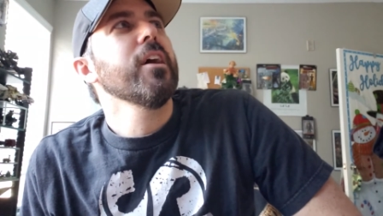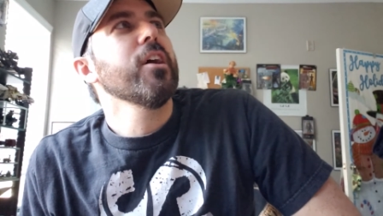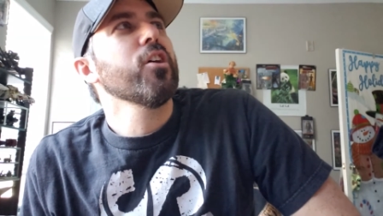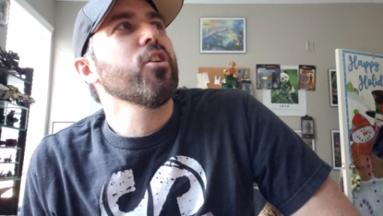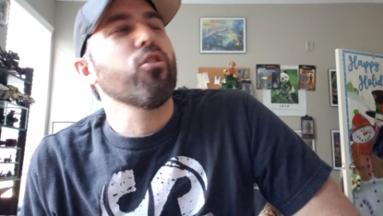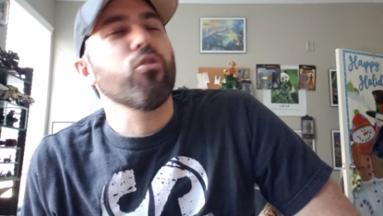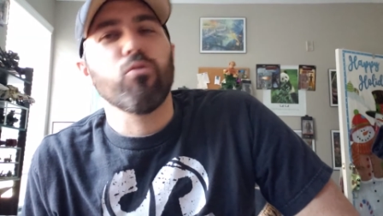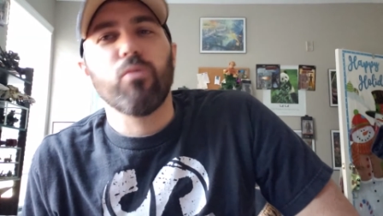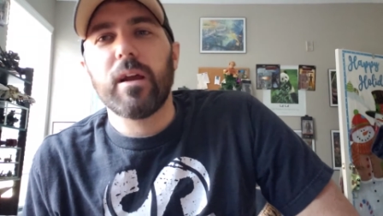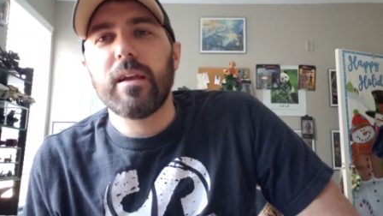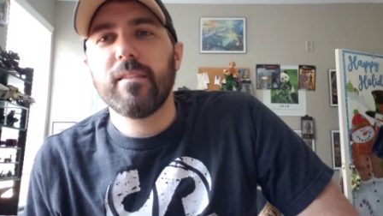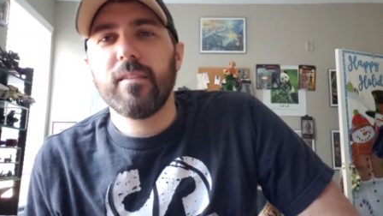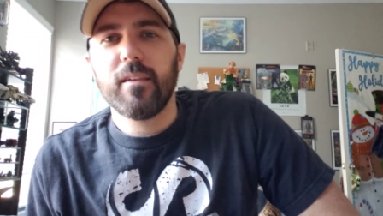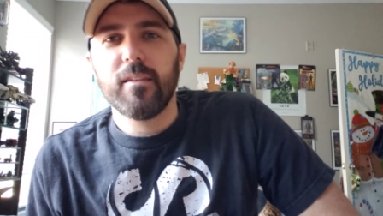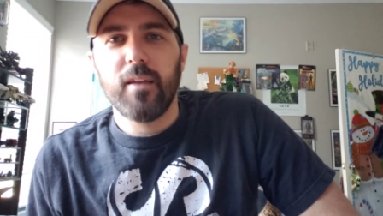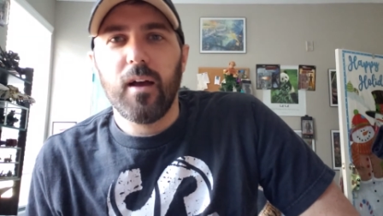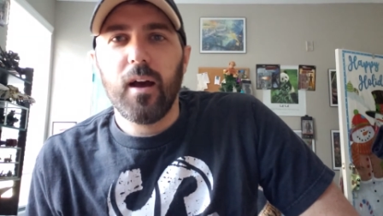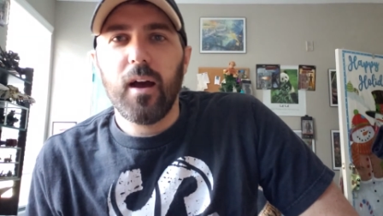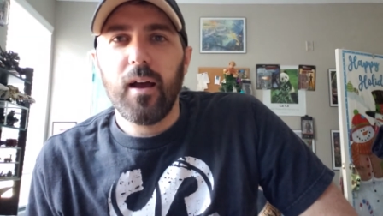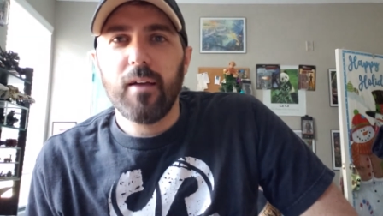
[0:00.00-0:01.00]
crazy
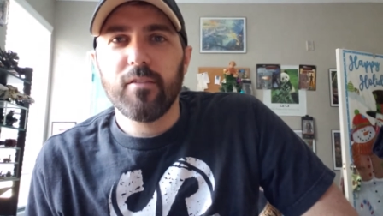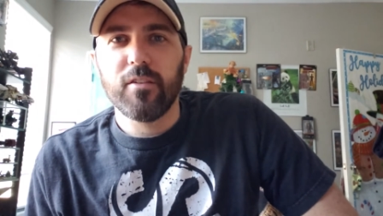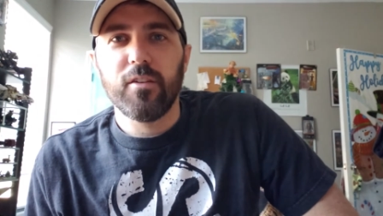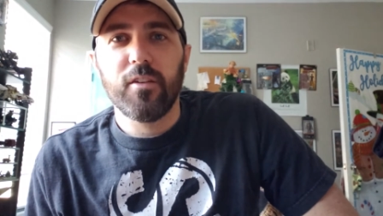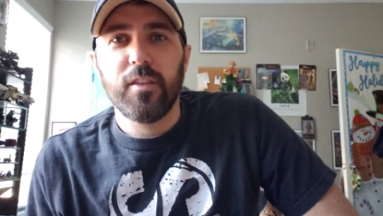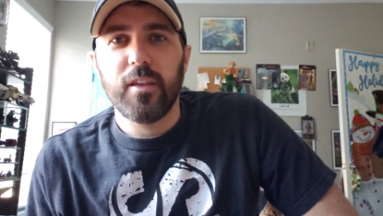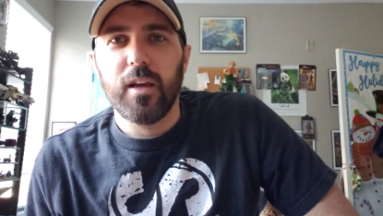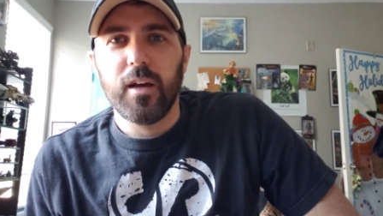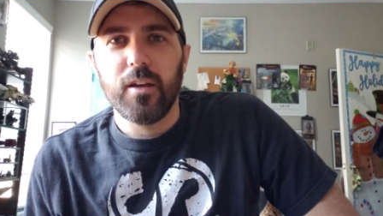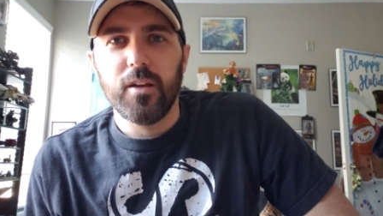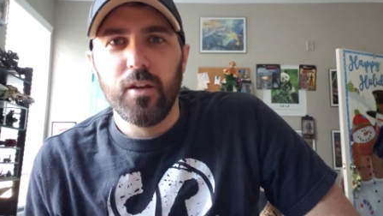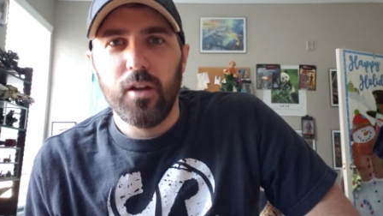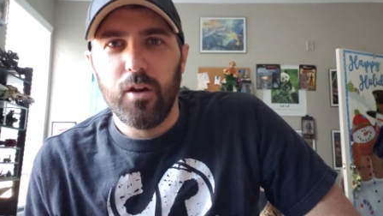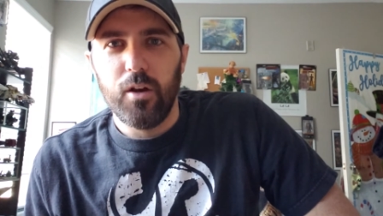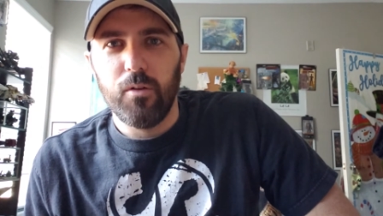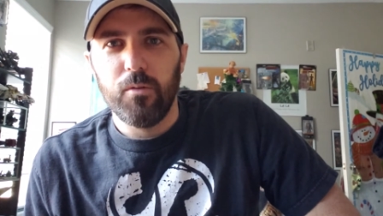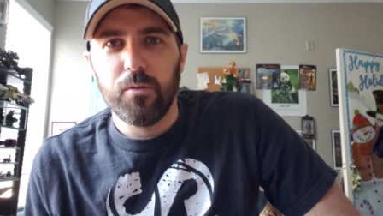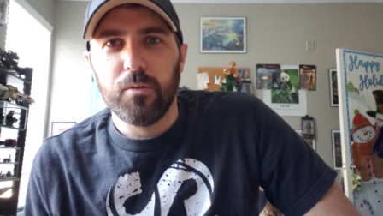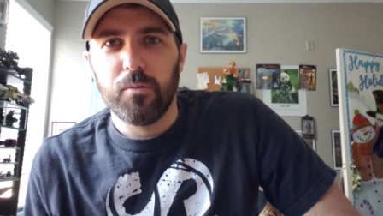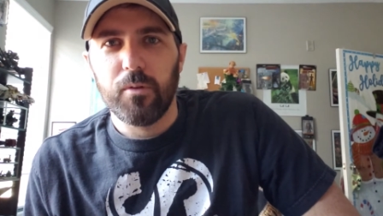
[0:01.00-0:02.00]
dives into the
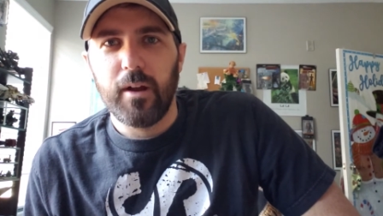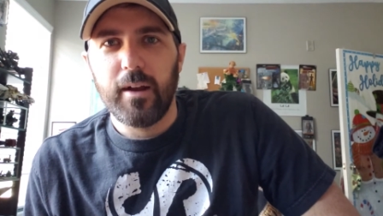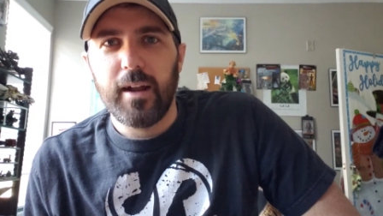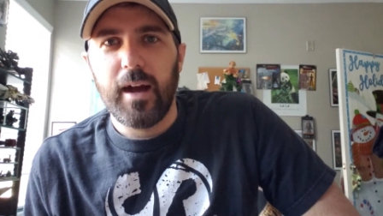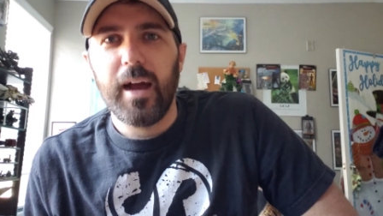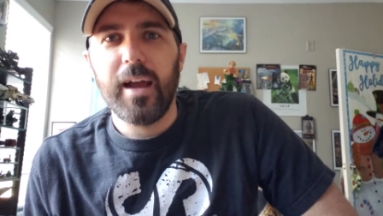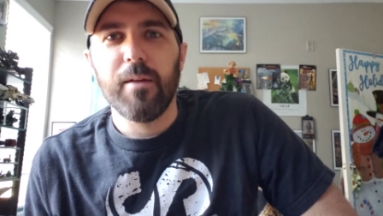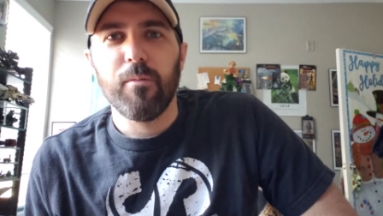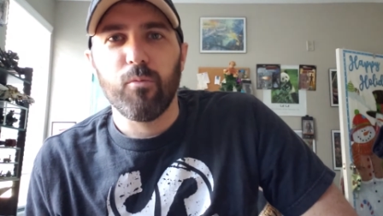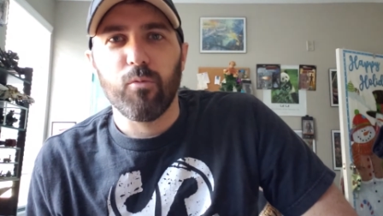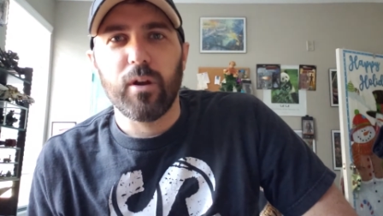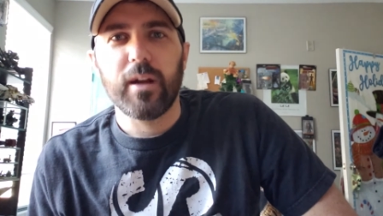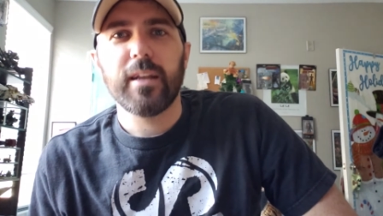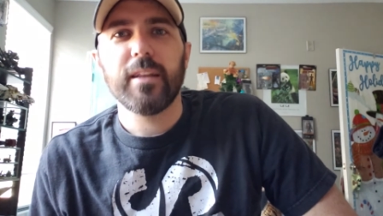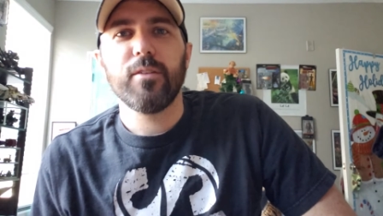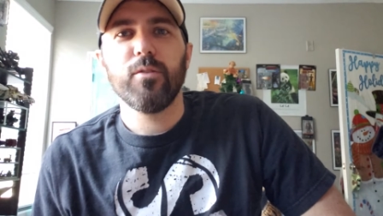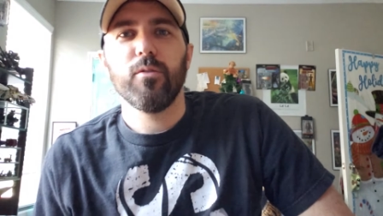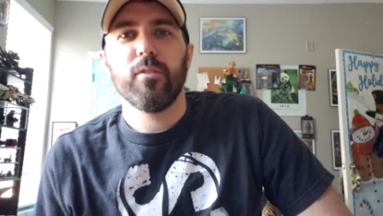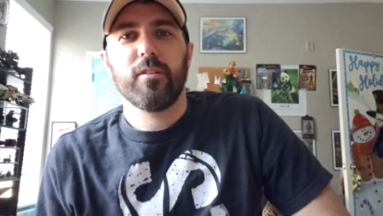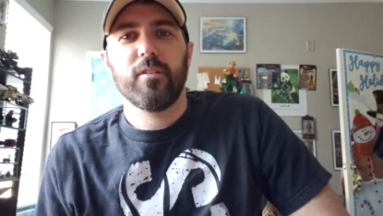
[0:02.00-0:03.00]
unknown, right? I am ready
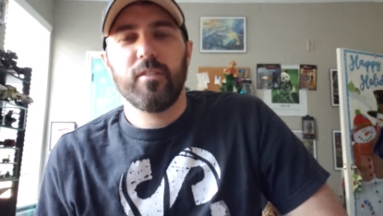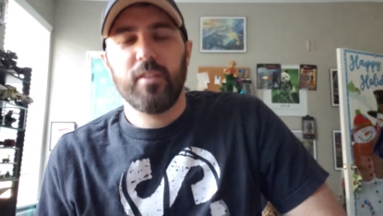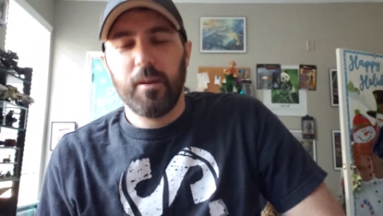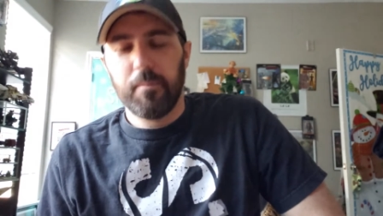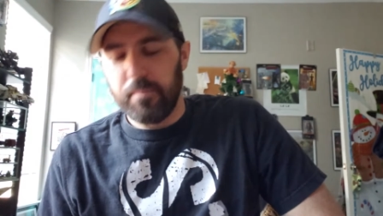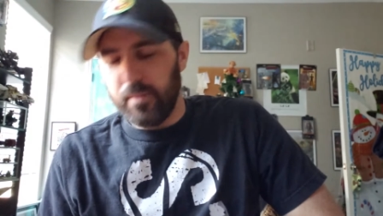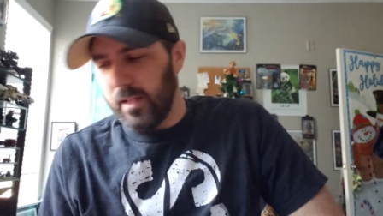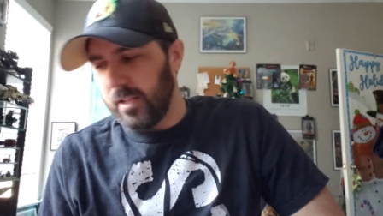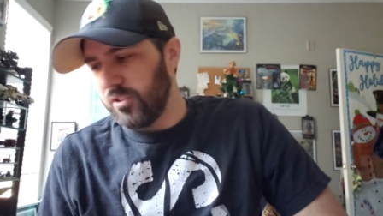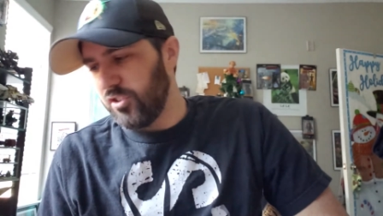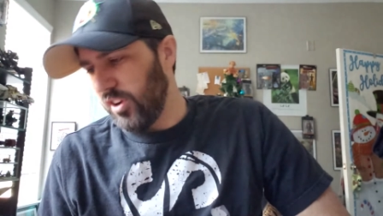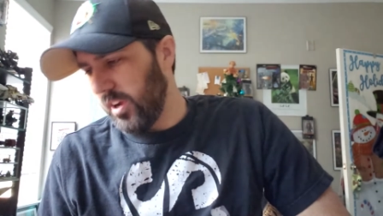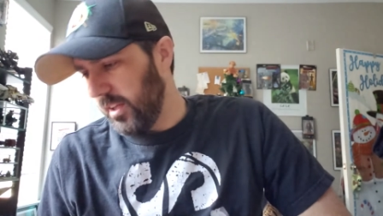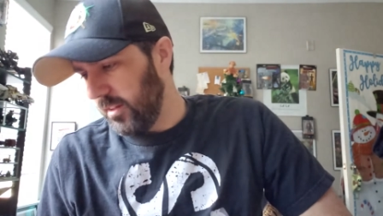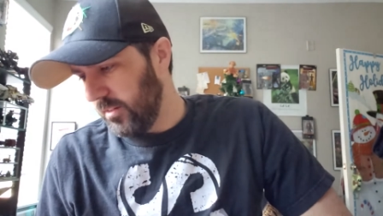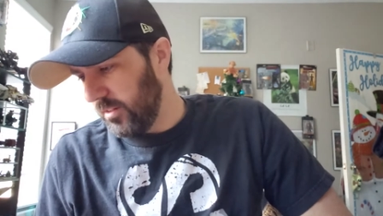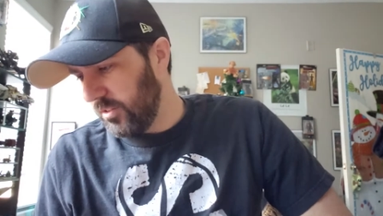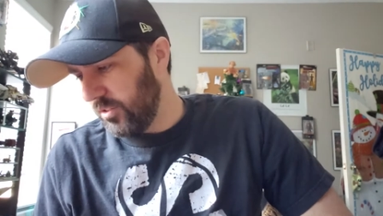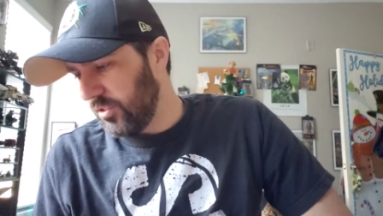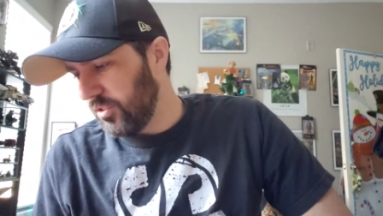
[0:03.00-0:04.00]
to accept that
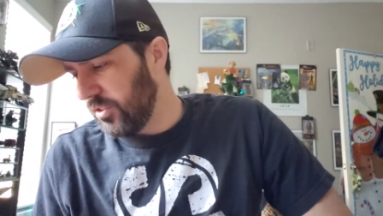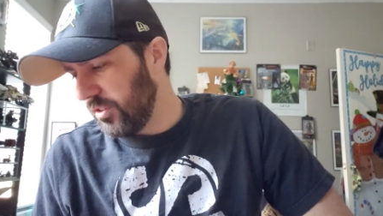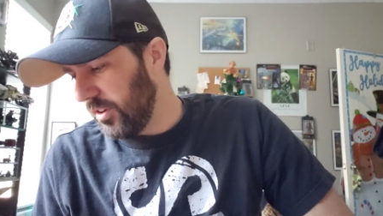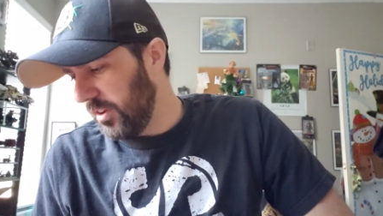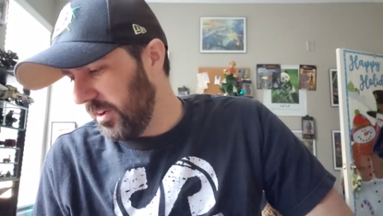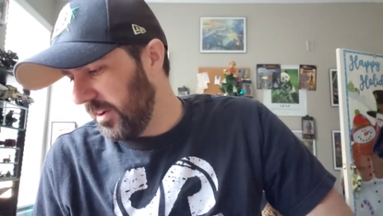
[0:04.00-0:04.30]
challenge.